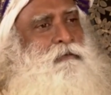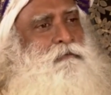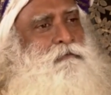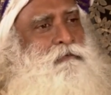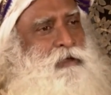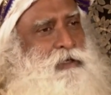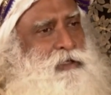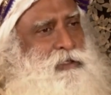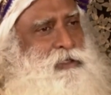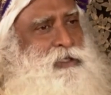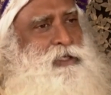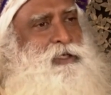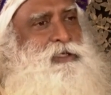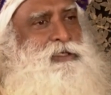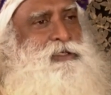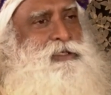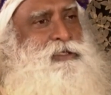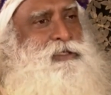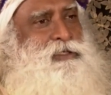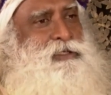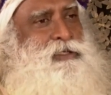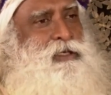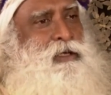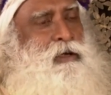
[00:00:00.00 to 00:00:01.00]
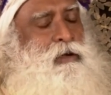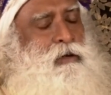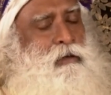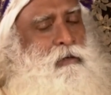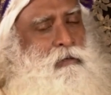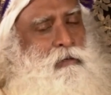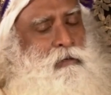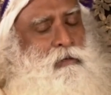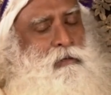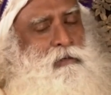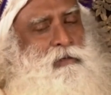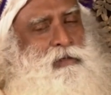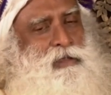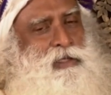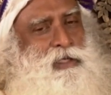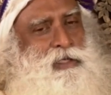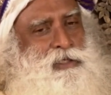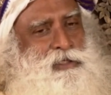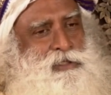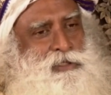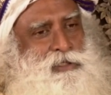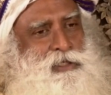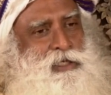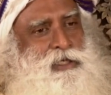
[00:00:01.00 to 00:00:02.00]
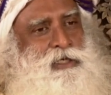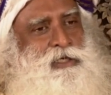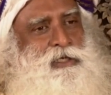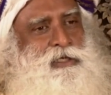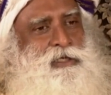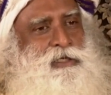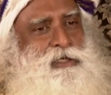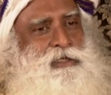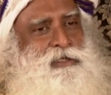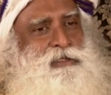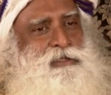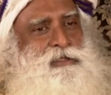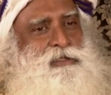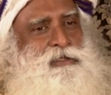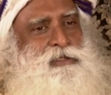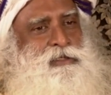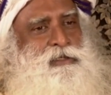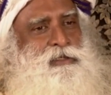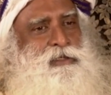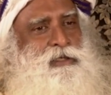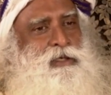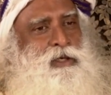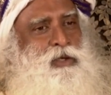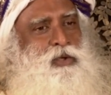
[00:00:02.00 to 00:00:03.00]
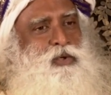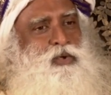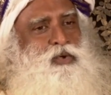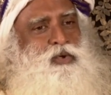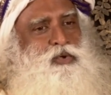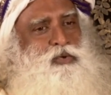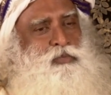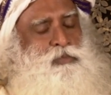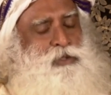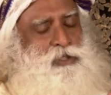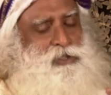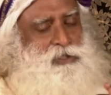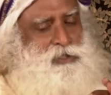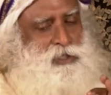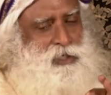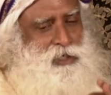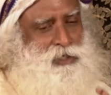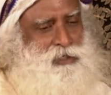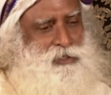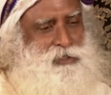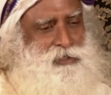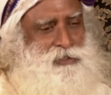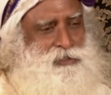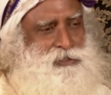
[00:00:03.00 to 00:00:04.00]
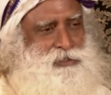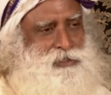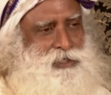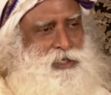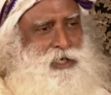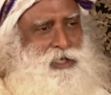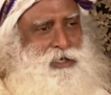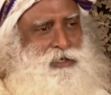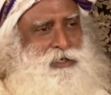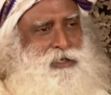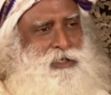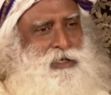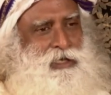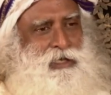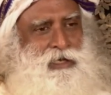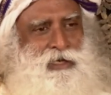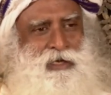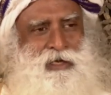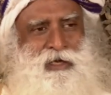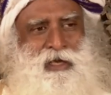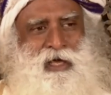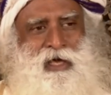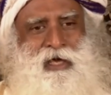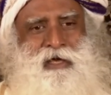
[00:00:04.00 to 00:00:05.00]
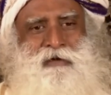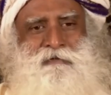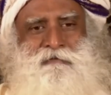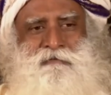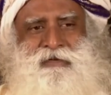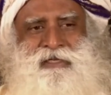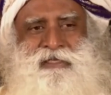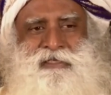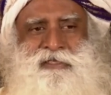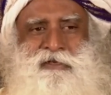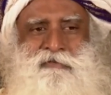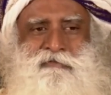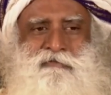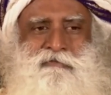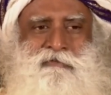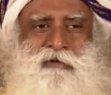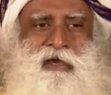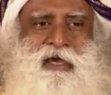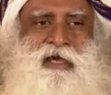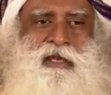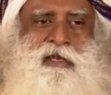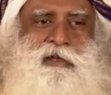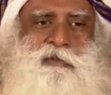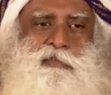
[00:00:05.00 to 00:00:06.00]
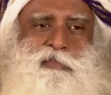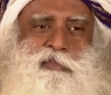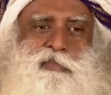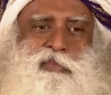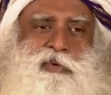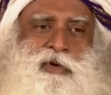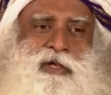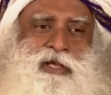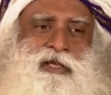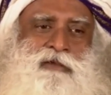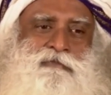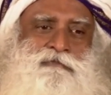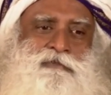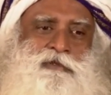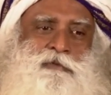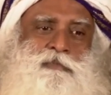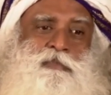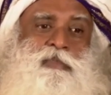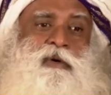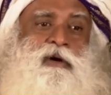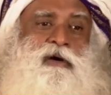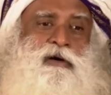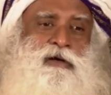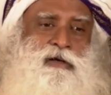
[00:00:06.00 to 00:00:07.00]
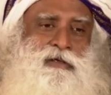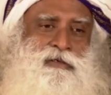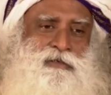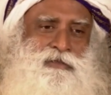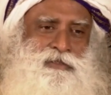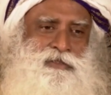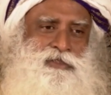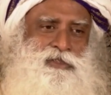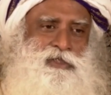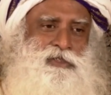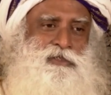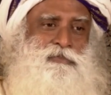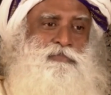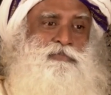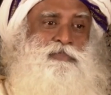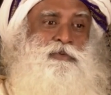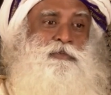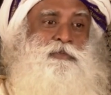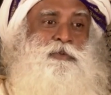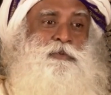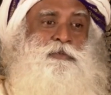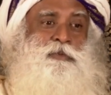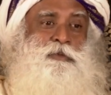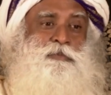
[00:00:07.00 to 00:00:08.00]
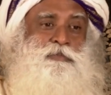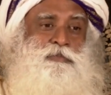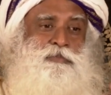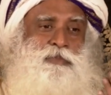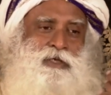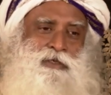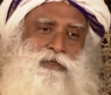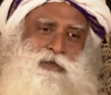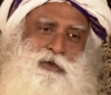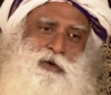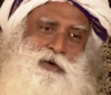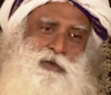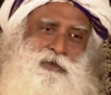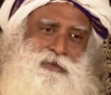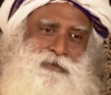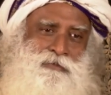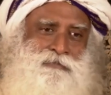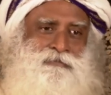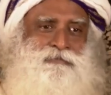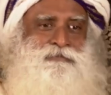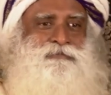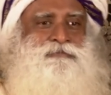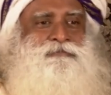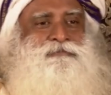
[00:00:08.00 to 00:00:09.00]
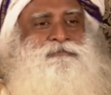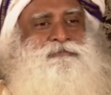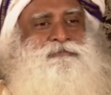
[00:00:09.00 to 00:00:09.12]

For this, all that's needed is, you must understand, life is a very brief sparkle, it's just poop, poop, poop and gone.